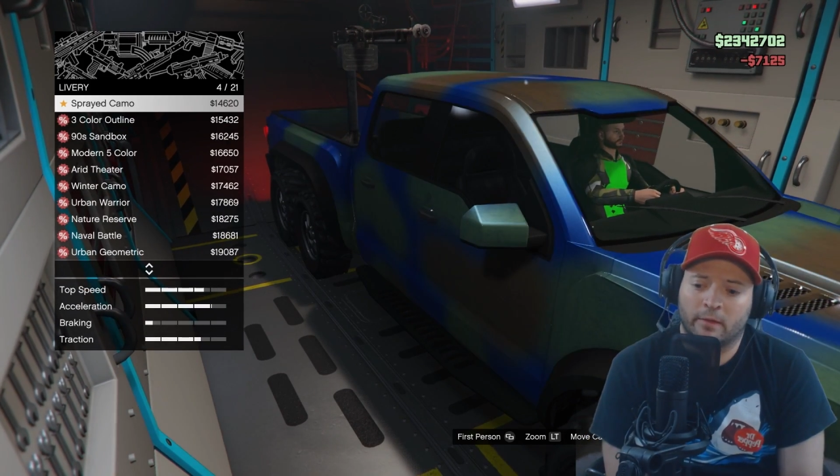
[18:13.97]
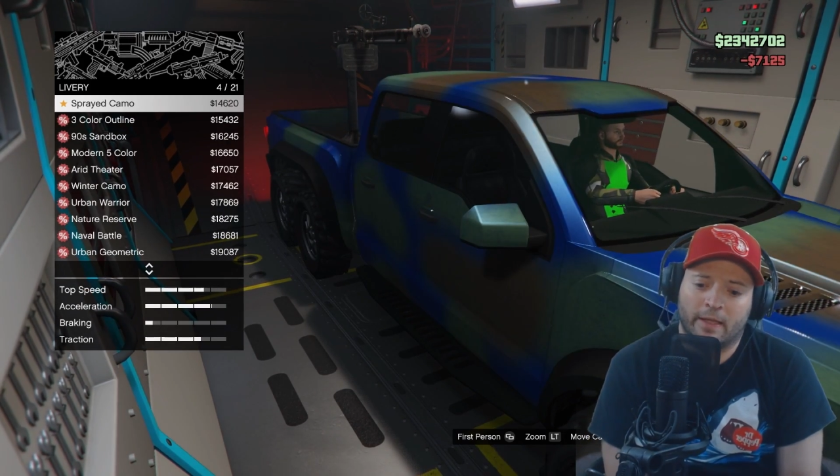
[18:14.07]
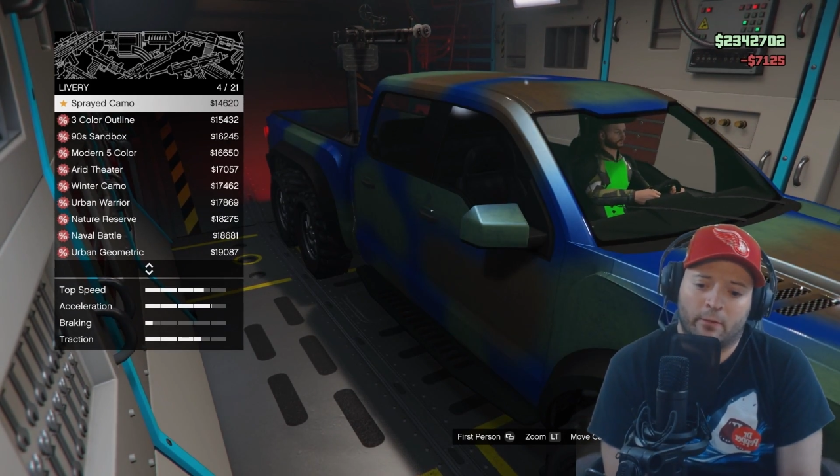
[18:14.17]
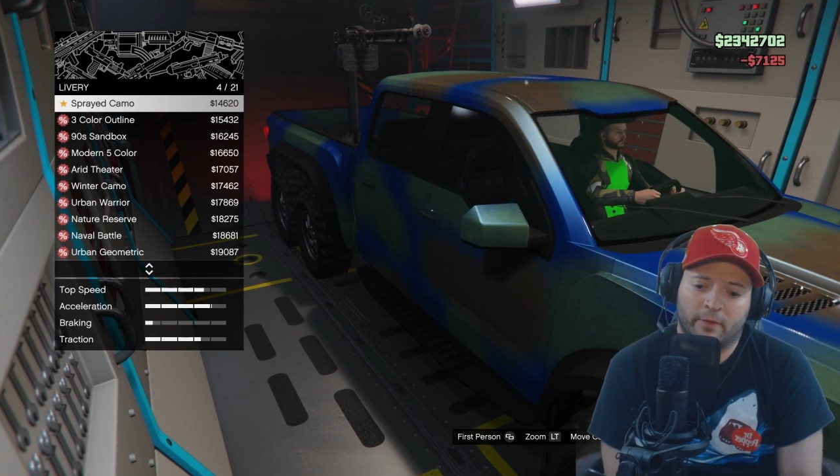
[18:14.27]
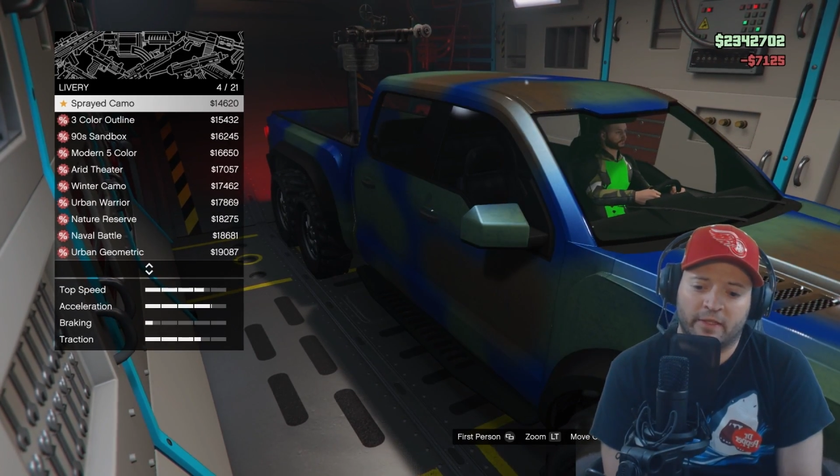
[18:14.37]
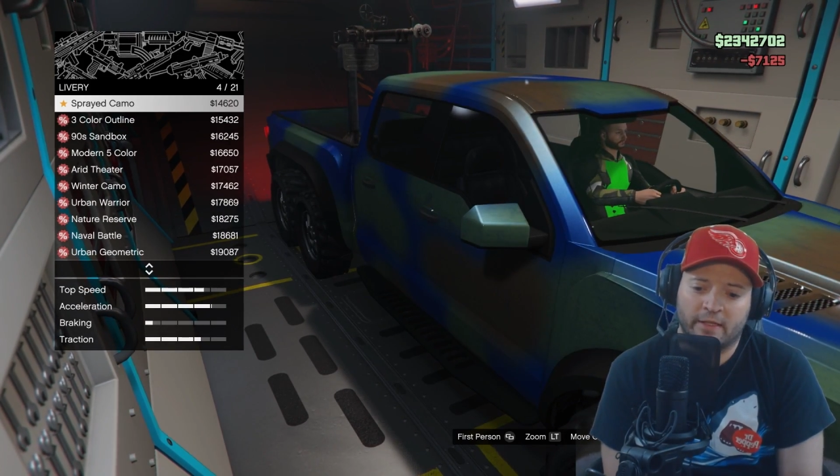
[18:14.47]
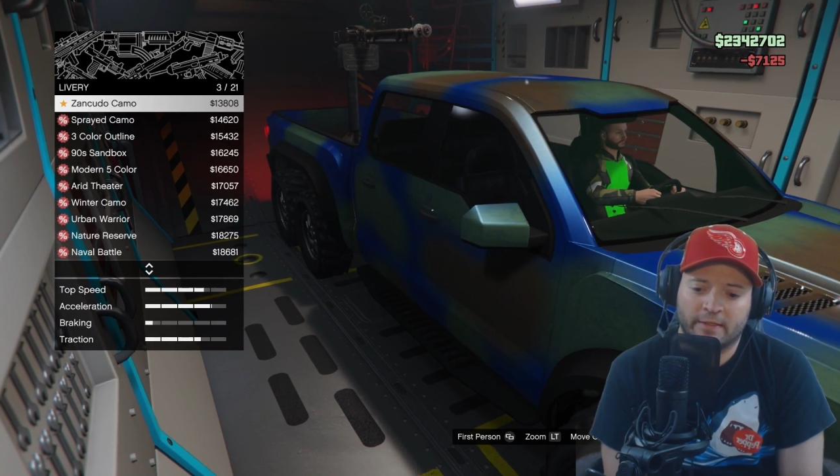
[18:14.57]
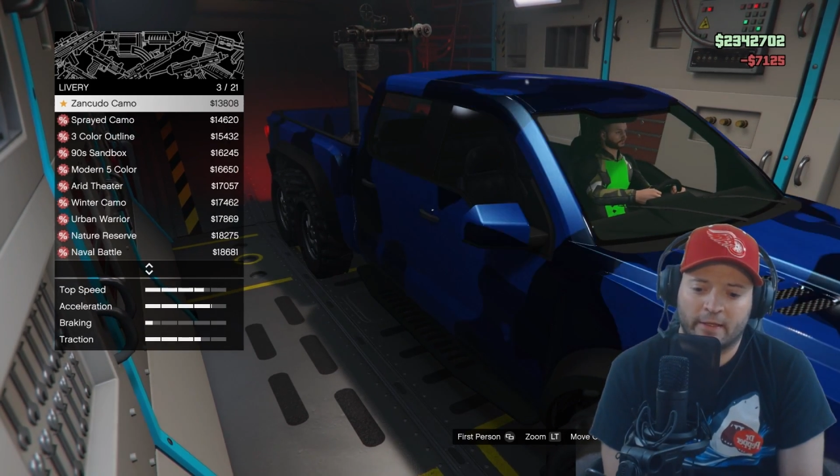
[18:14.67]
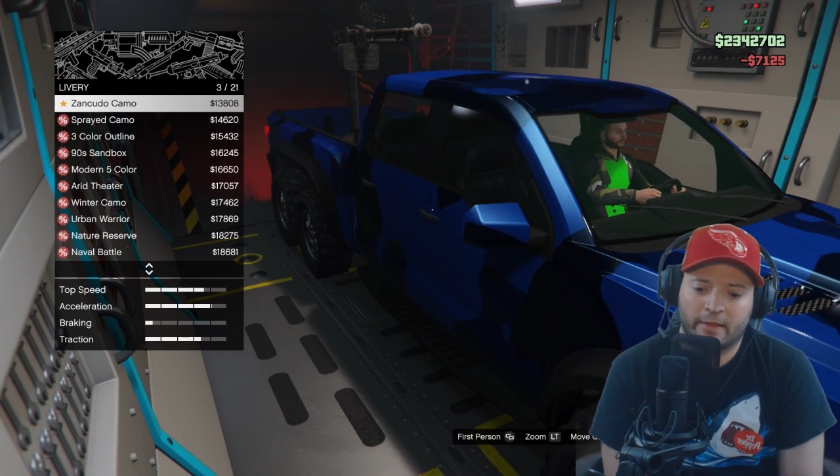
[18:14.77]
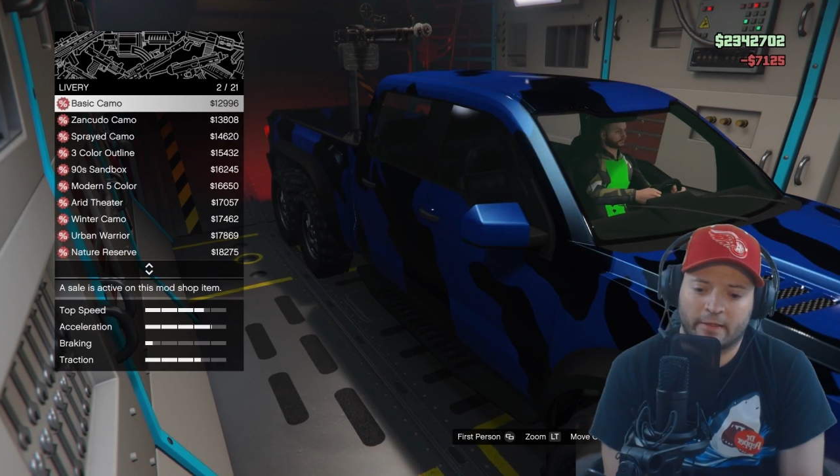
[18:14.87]
like what they
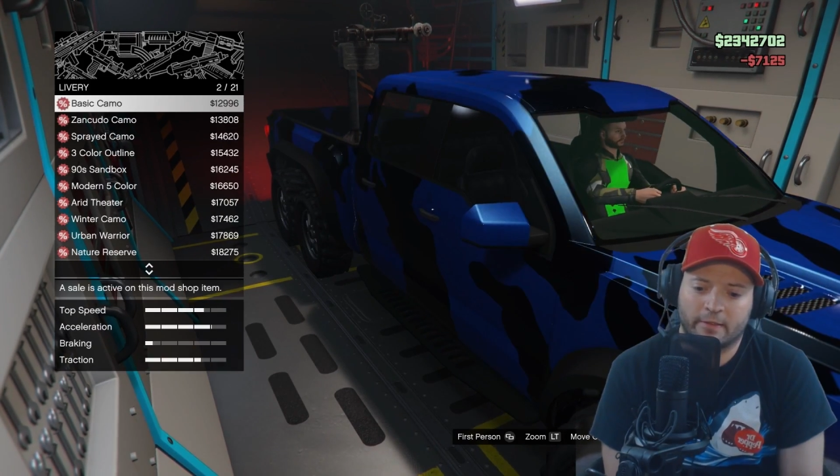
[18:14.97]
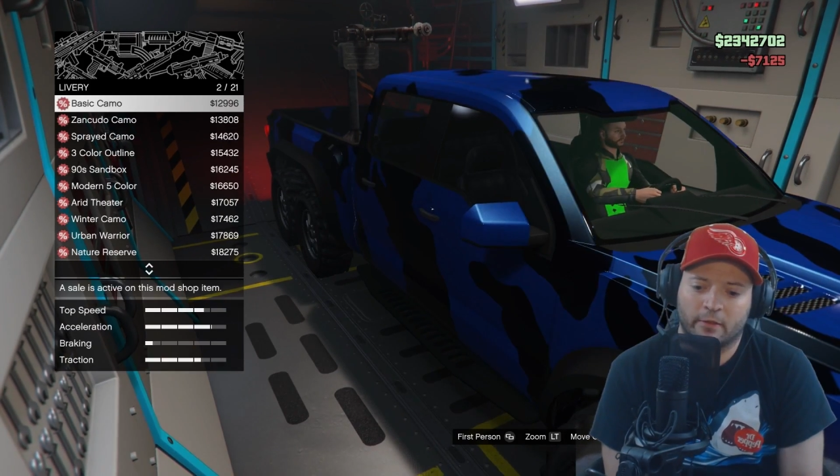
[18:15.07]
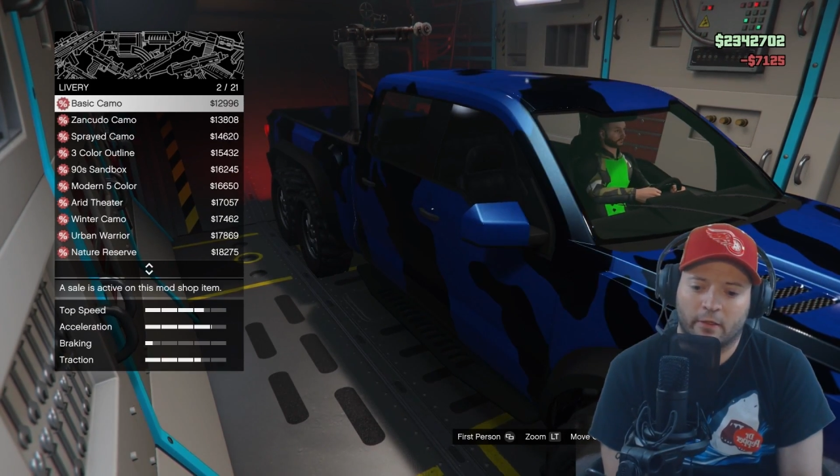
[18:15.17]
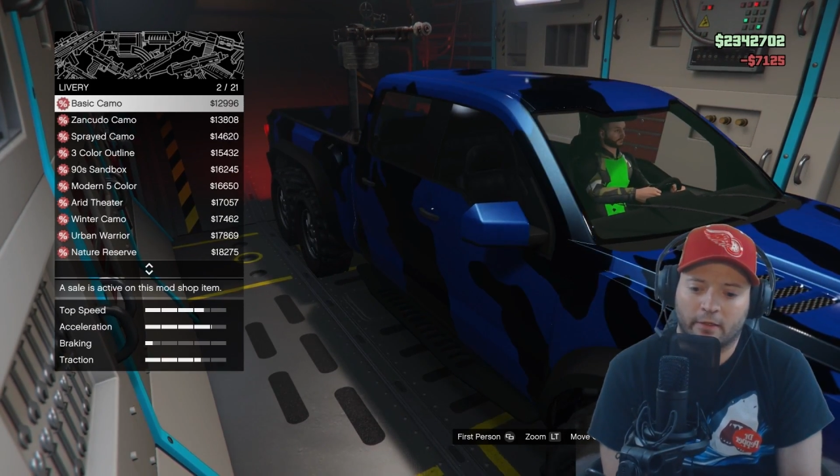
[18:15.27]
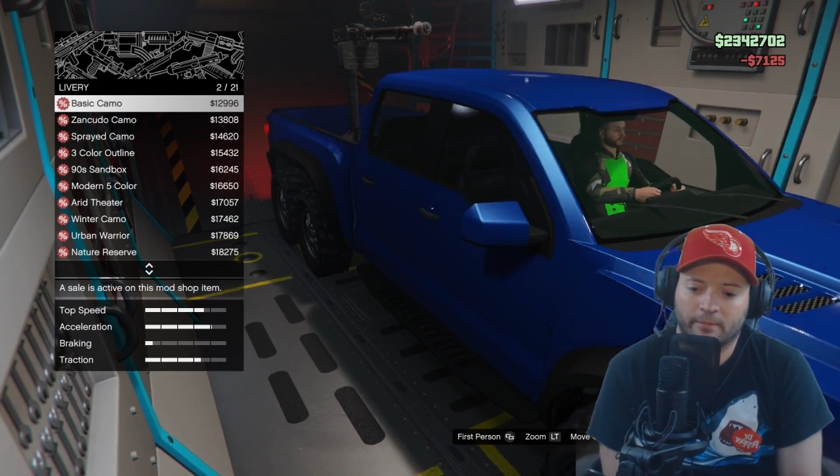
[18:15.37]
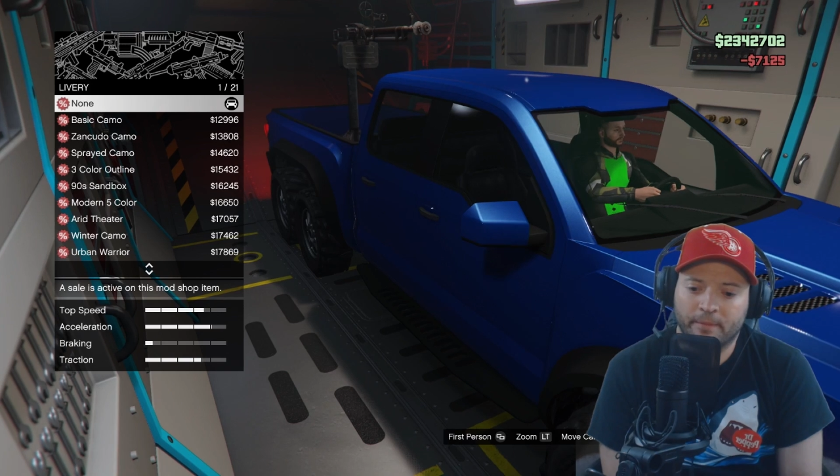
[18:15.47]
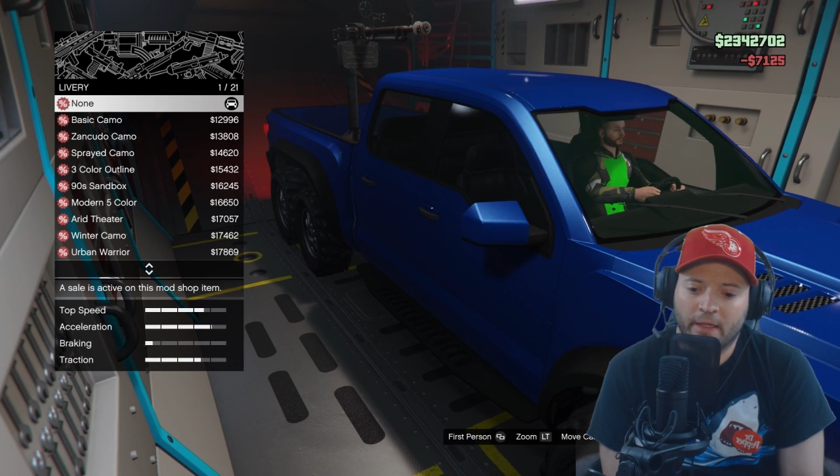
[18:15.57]
intended it to look.